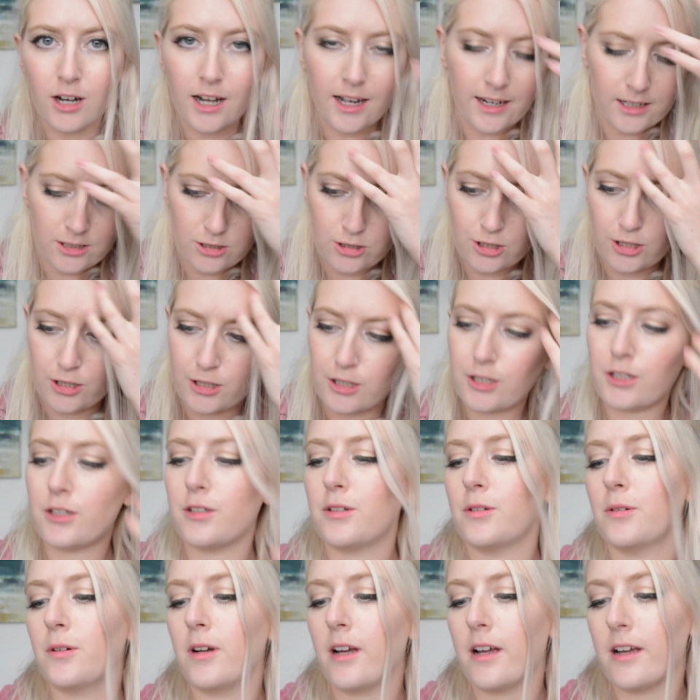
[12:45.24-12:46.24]
I'd show
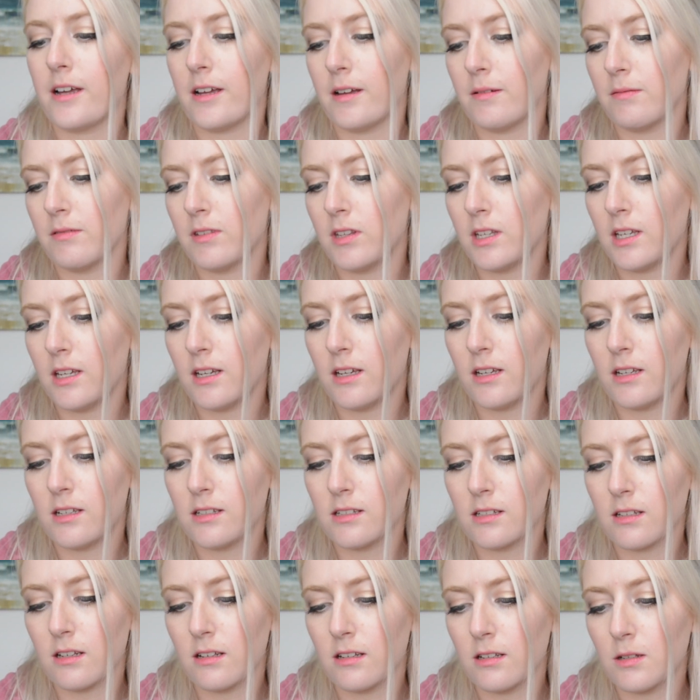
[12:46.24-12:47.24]
you
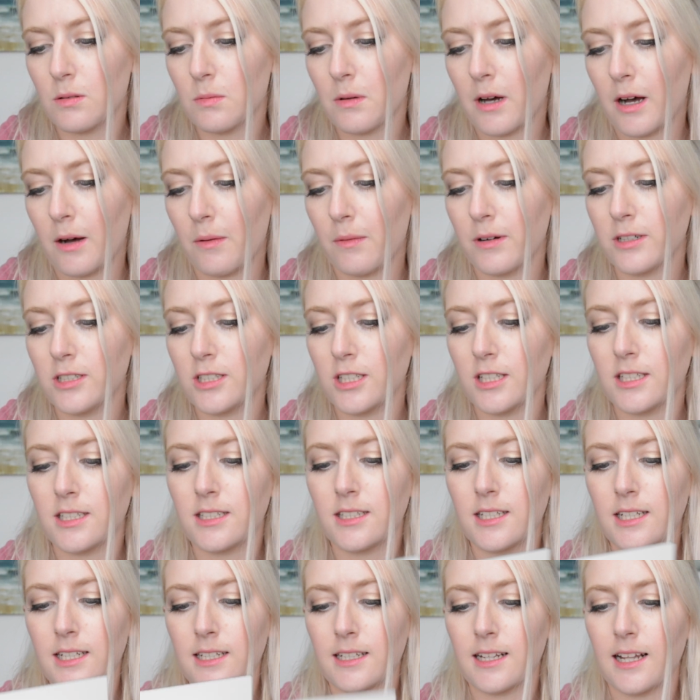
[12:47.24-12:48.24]
these as well, which I
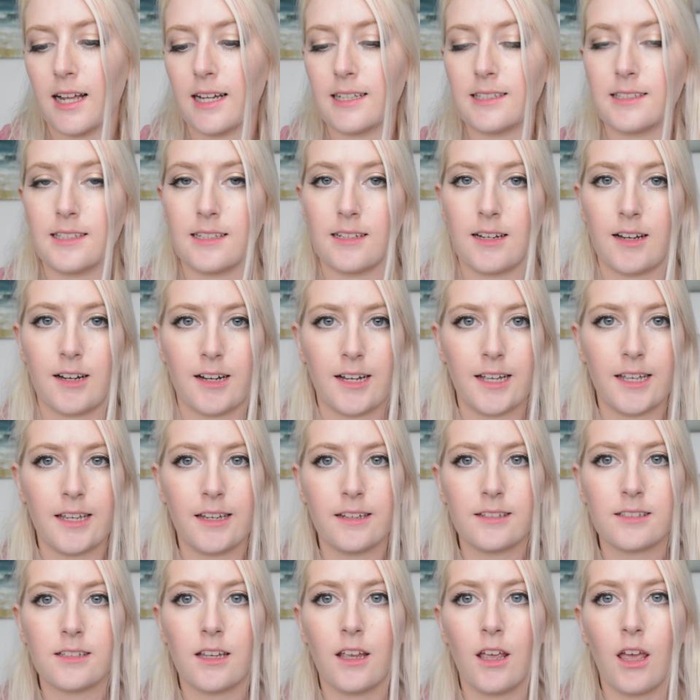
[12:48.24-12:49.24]
did last
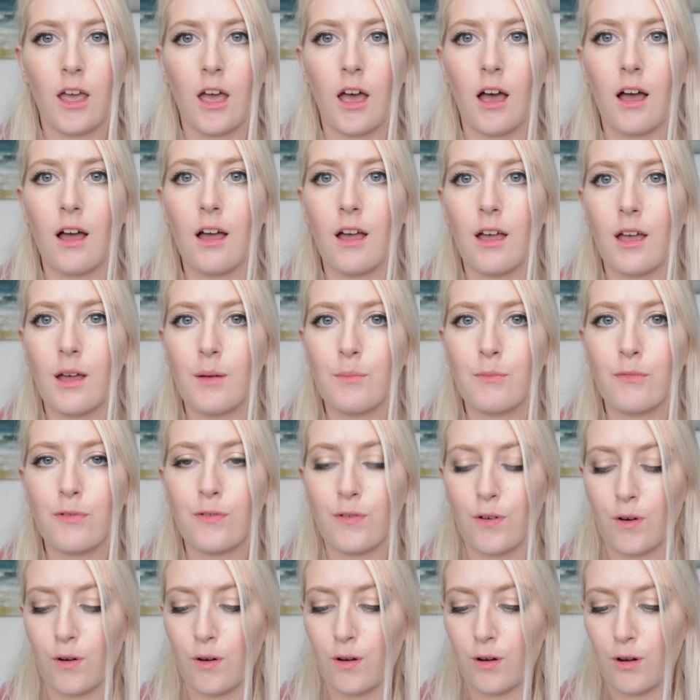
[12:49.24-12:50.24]
night
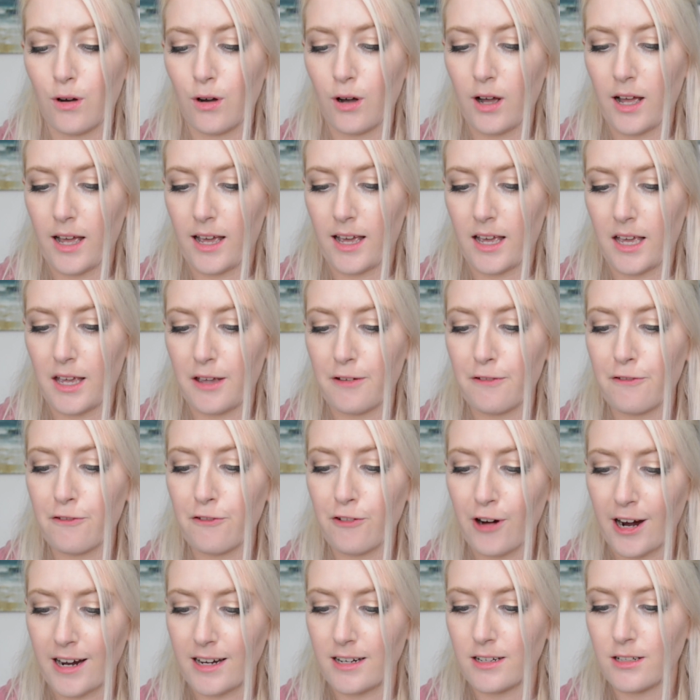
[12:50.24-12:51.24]
for a
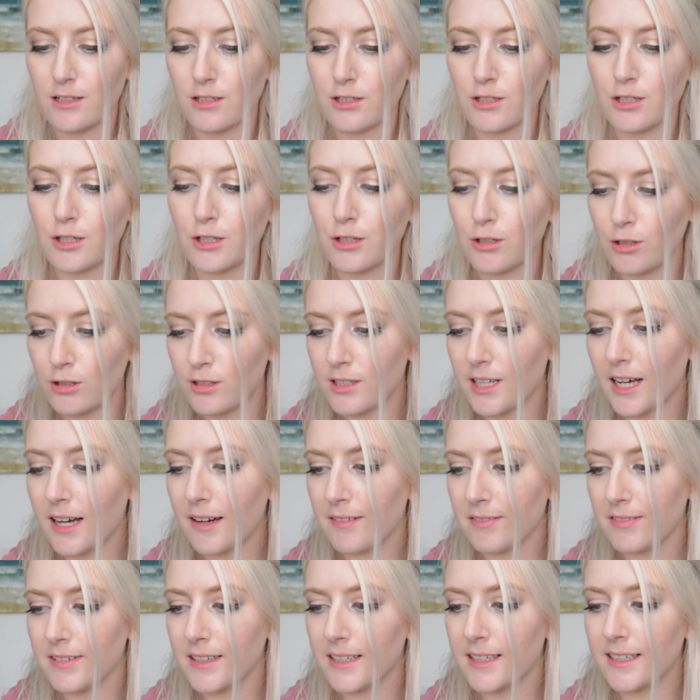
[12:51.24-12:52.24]
friend who's
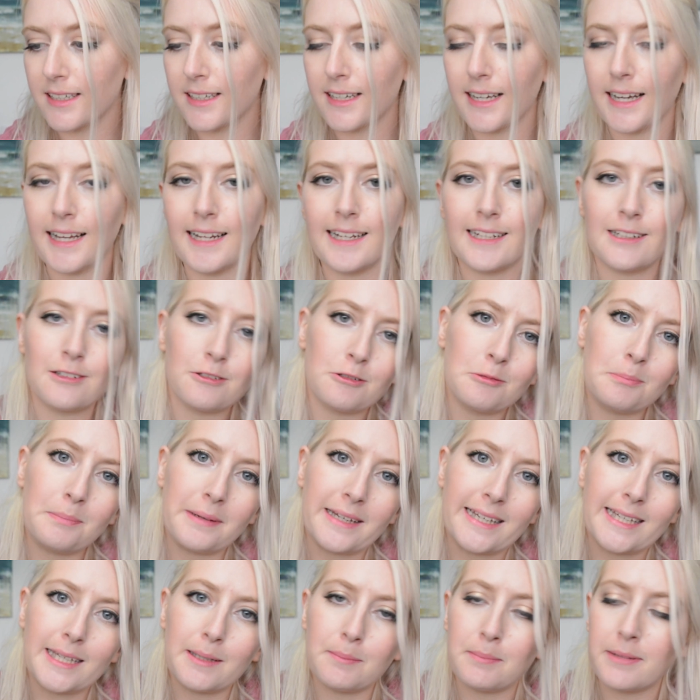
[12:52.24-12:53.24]
having a little
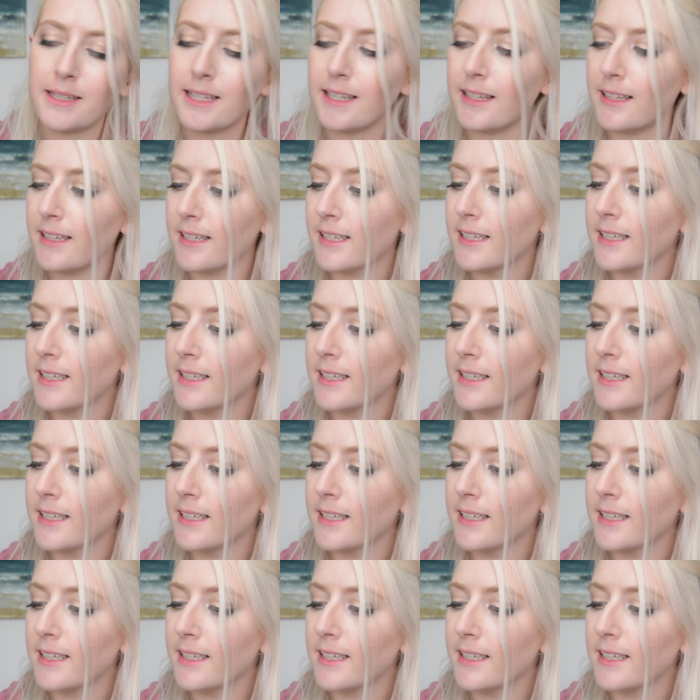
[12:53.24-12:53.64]
baby.